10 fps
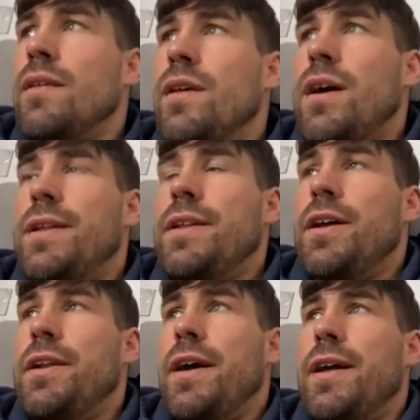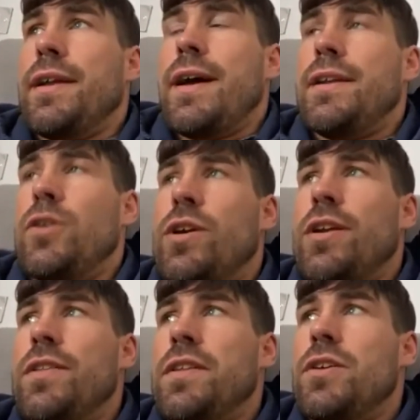and and and and looking
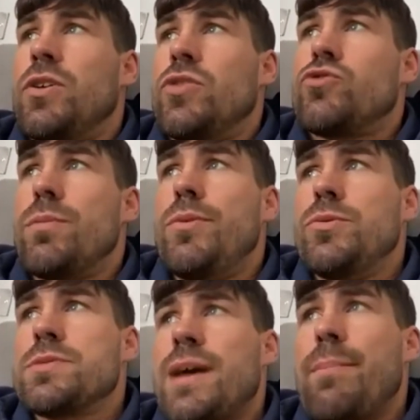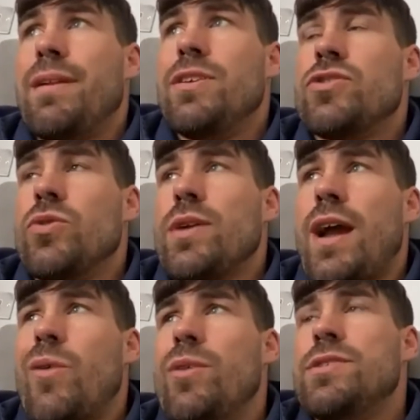at the attributes that Billy Joe
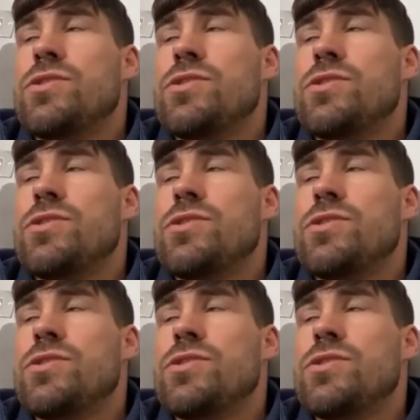carries